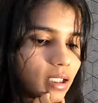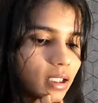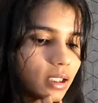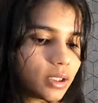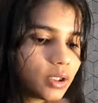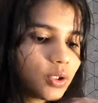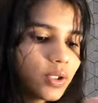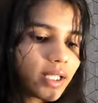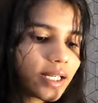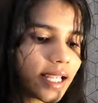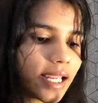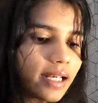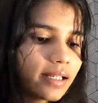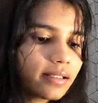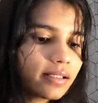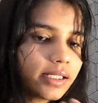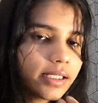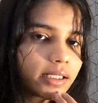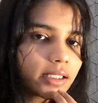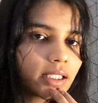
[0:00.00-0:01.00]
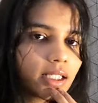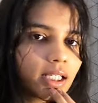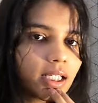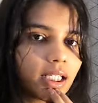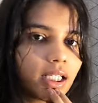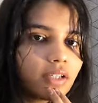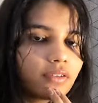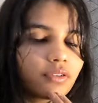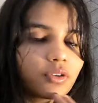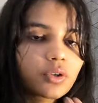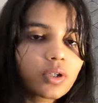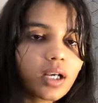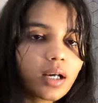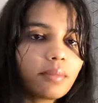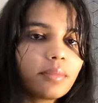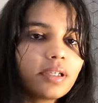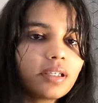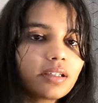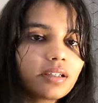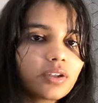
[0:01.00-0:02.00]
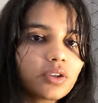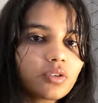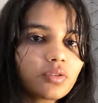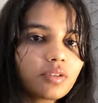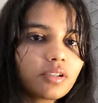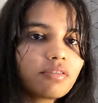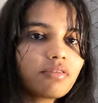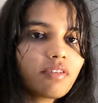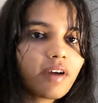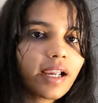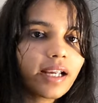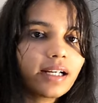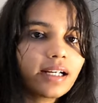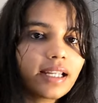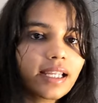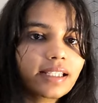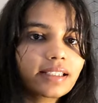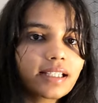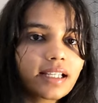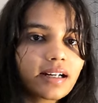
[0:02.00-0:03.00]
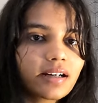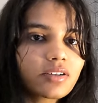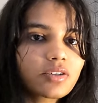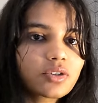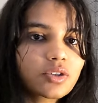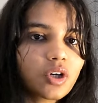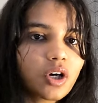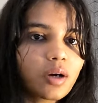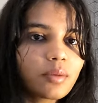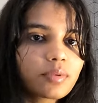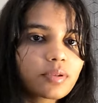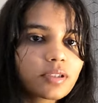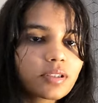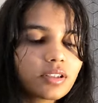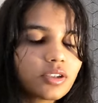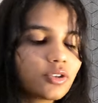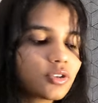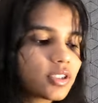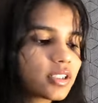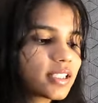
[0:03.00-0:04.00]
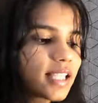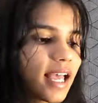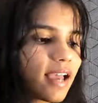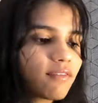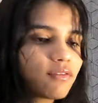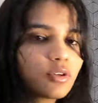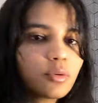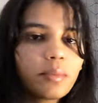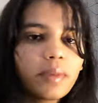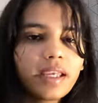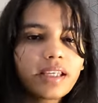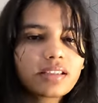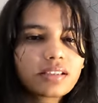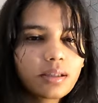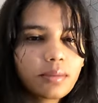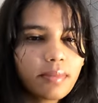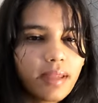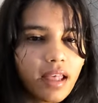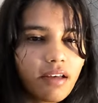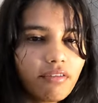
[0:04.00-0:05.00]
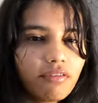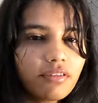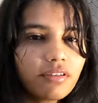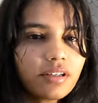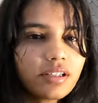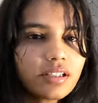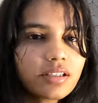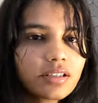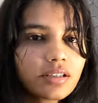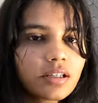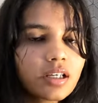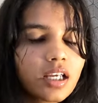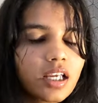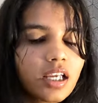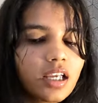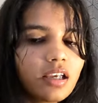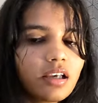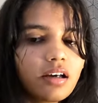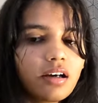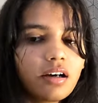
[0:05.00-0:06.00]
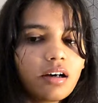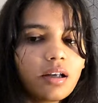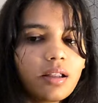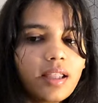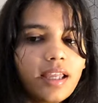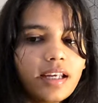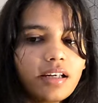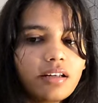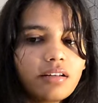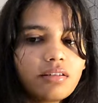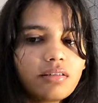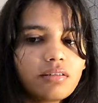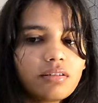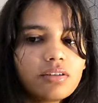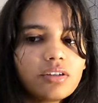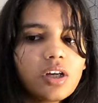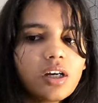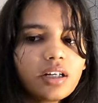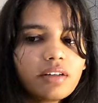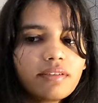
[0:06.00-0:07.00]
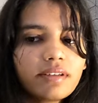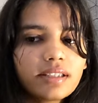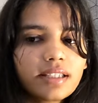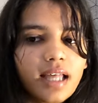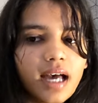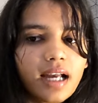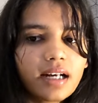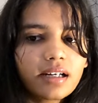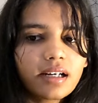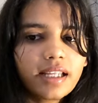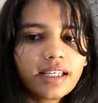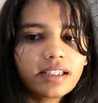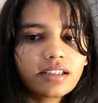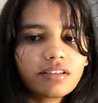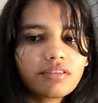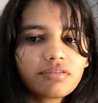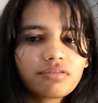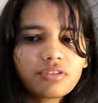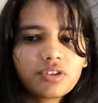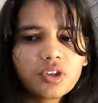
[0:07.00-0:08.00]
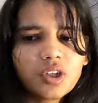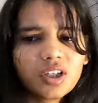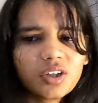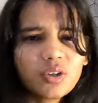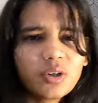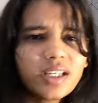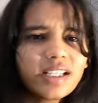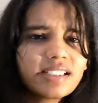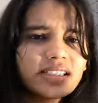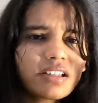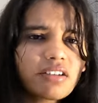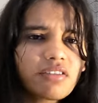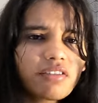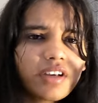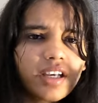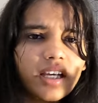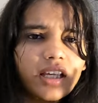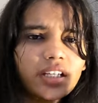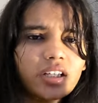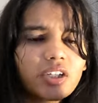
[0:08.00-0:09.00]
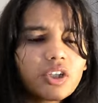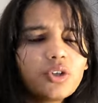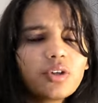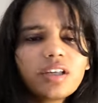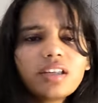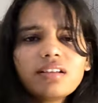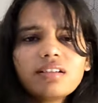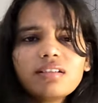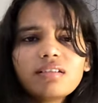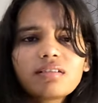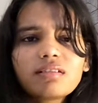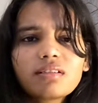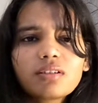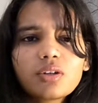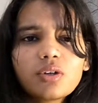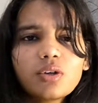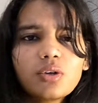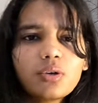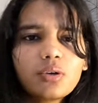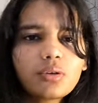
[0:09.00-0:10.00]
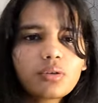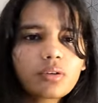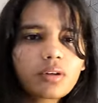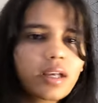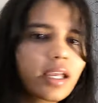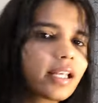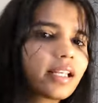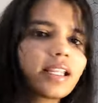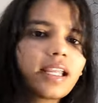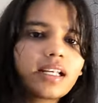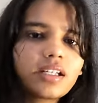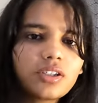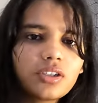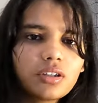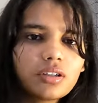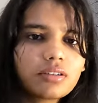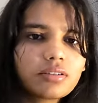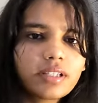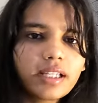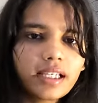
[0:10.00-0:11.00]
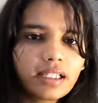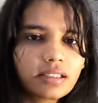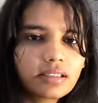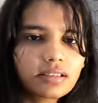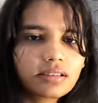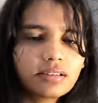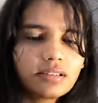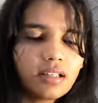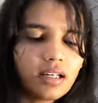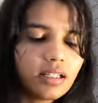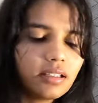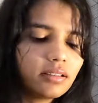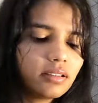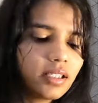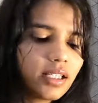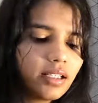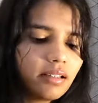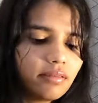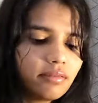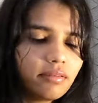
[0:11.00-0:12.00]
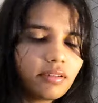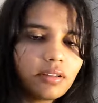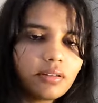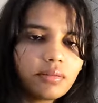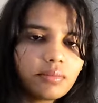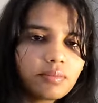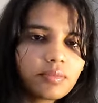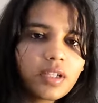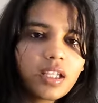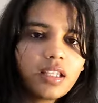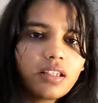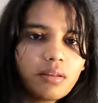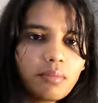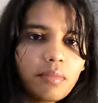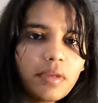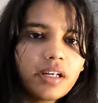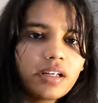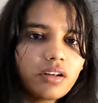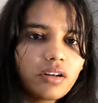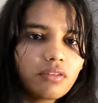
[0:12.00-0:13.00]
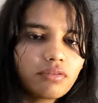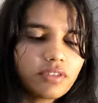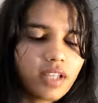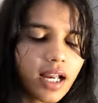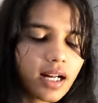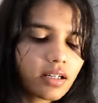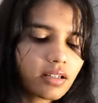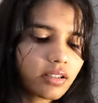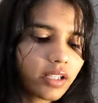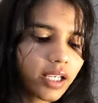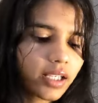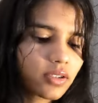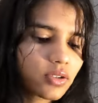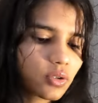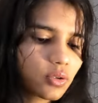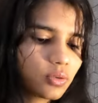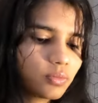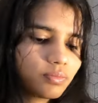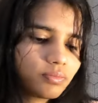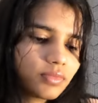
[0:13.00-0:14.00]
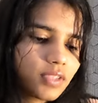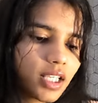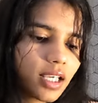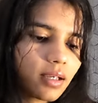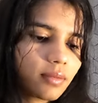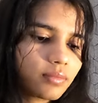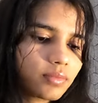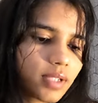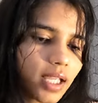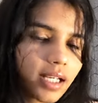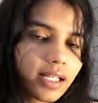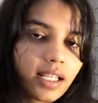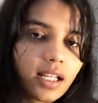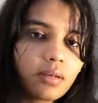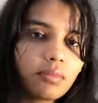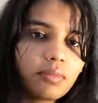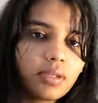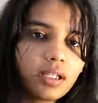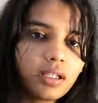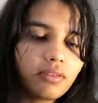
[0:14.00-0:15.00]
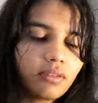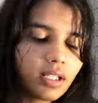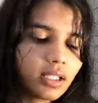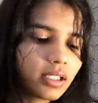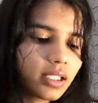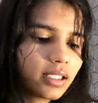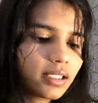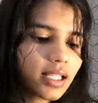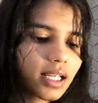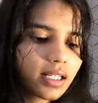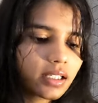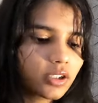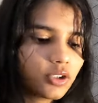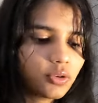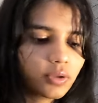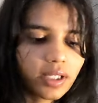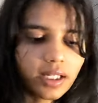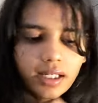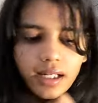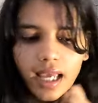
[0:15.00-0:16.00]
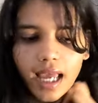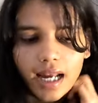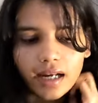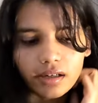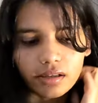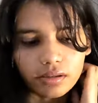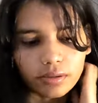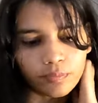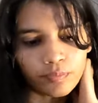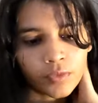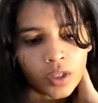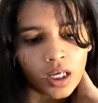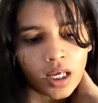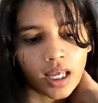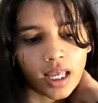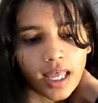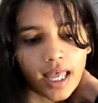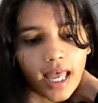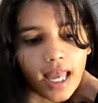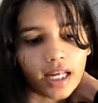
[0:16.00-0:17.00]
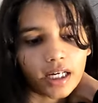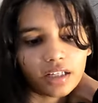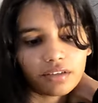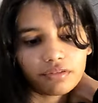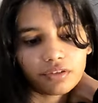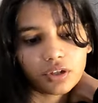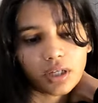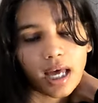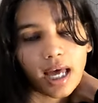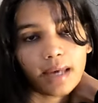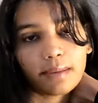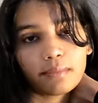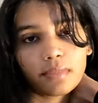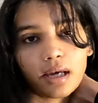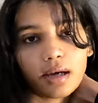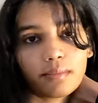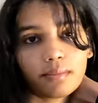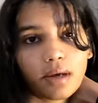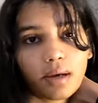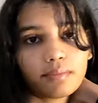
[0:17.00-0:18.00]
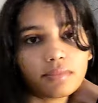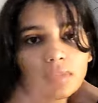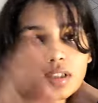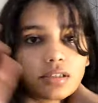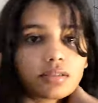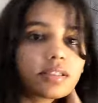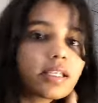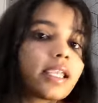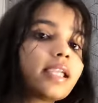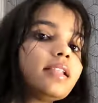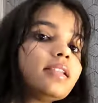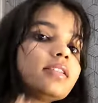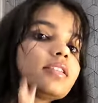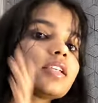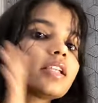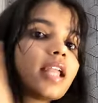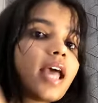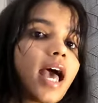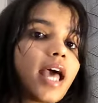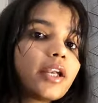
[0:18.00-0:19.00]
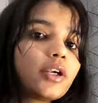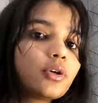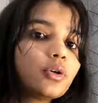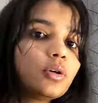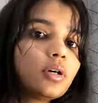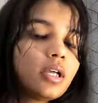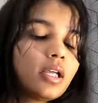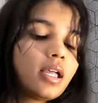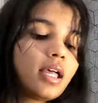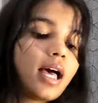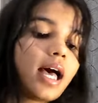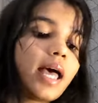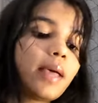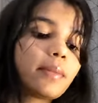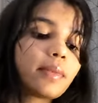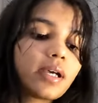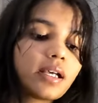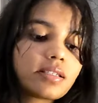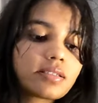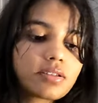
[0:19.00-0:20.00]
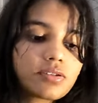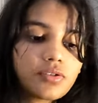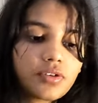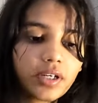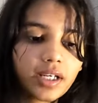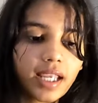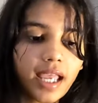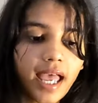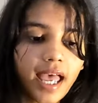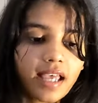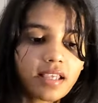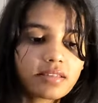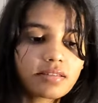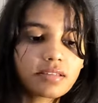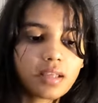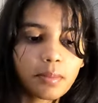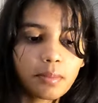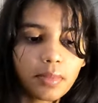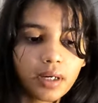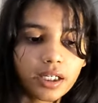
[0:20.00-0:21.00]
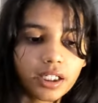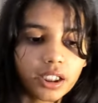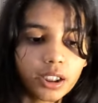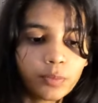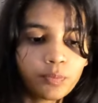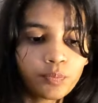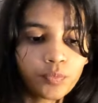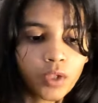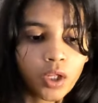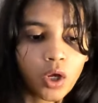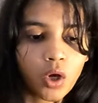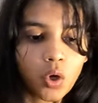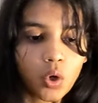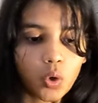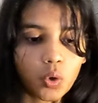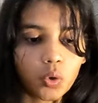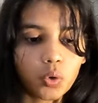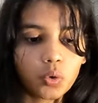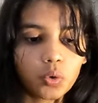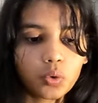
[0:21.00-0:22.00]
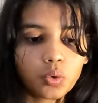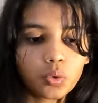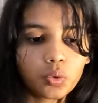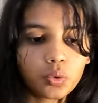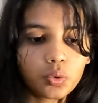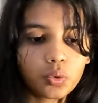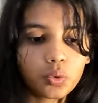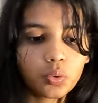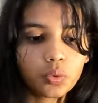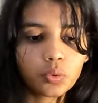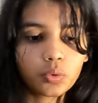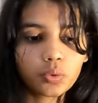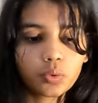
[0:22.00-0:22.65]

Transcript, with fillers: uh, you can handle it if you come here you will find like there are shops you just have to make some efforts uh, and not even that like if you are going somewhere you can go and get your things done in in the middle of that thing so yeah that can be one thing that you can handle and if you, I'm, I'm, I'm the second scenario i'm considering as somebody who